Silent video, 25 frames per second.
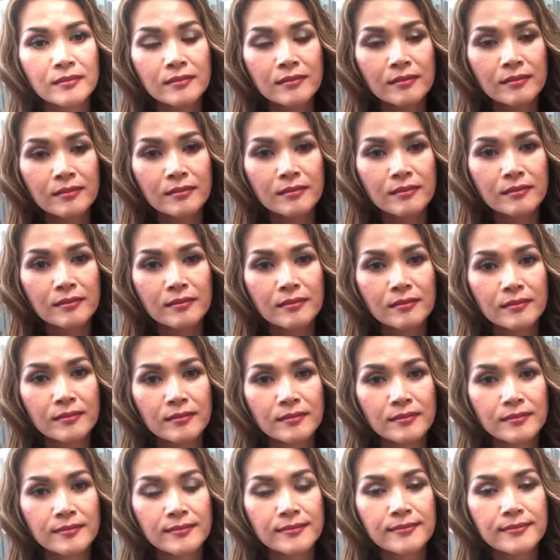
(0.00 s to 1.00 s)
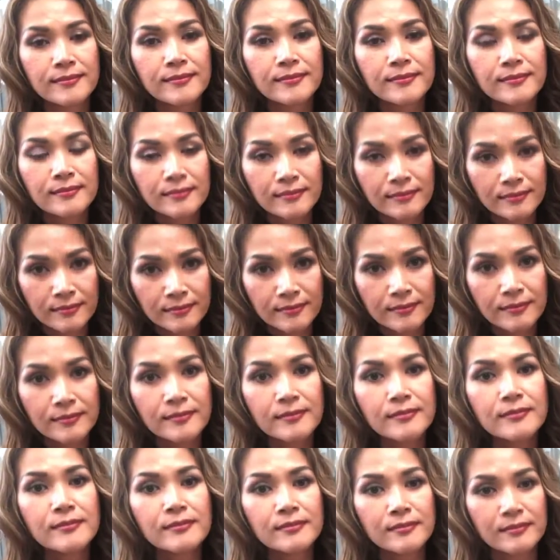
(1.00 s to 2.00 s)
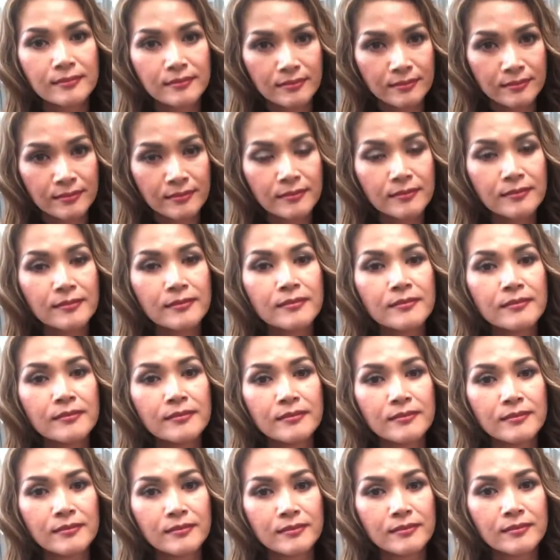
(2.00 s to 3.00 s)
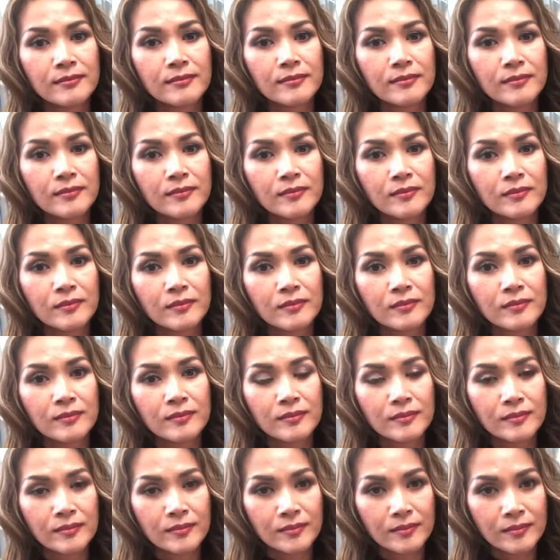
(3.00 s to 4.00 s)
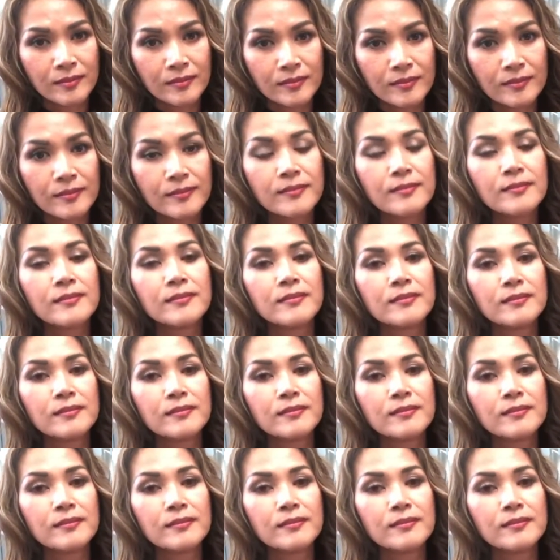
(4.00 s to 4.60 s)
This person isn't speaking.